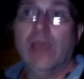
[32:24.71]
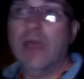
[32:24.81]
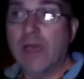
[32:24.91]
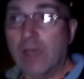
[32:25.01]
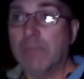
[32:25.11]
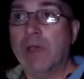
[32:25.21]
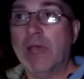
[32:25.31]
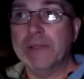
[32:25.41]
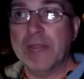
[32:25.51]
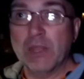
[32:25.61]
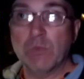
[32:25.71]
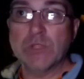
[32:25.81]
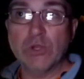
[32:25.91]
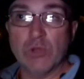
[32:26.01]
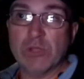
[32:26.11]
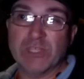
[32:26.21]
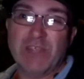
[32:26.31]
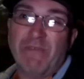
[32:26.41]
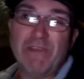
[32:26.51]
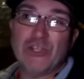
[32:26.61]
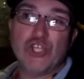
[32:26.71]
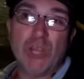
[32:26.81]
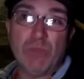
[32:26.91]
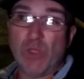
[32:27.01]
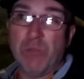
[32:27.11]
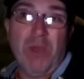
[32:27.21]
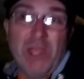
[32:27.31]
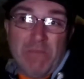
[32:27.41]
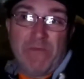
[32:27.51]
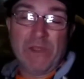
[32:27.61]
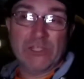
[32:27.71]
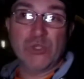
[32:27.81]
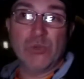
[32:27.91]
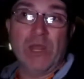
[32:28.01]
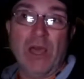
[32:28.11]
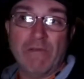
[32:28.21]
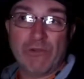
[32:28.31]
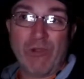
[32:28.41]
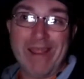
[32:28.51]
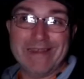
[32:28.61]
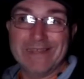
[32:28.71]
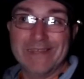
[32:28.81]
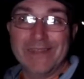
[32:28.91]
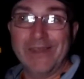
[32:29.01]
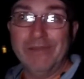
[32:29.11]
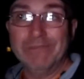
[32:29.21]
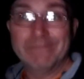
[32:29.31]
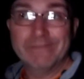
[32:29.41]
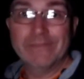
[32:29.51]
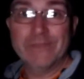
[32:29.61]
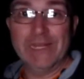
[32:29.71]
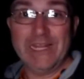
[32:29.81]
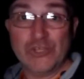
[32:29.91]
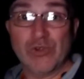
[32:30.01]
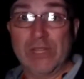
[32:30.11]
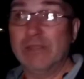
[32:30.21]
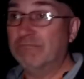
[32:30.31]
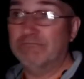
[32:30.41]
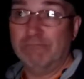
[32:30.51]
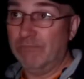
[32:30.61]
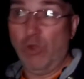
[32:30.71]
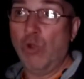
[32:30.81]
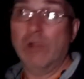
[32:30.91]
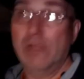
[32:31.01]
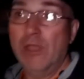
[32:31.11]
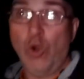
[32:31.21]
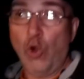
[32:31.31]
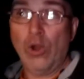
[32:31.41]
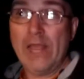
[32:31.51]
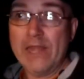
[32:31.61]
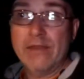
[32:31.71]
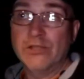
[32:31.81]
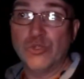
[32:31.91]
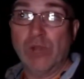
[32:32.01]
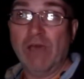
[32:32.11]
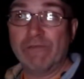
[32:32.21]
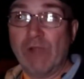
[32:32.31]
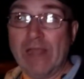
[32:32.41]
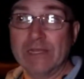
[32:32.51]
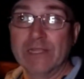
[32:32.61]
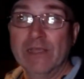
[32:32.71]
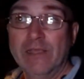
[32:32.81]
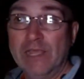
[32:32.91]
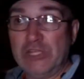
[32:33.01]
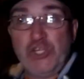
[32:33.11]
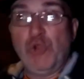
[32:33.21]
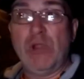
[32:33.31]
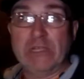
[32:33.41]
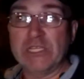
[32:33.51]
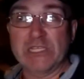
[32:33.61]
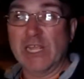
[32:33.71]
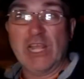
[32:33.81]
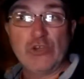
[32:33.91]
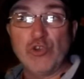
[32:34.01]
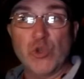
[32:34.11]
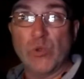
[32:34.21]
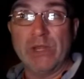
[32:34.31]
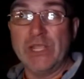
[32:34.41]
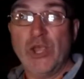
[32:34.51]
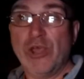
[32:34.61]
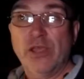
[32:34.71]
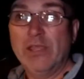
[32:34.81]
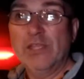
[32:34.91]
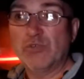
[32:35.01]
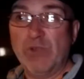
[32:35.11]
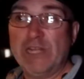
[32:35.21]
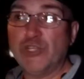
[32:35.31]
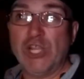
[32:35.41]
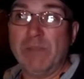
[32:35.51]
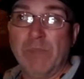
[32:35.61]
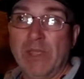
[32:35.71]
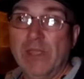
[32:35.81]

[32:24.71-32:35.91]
and then because they're very cheap, you can buy them for like $2,500. Literally, all in $2,500. Insurance is like £100 a year. It's really cheap.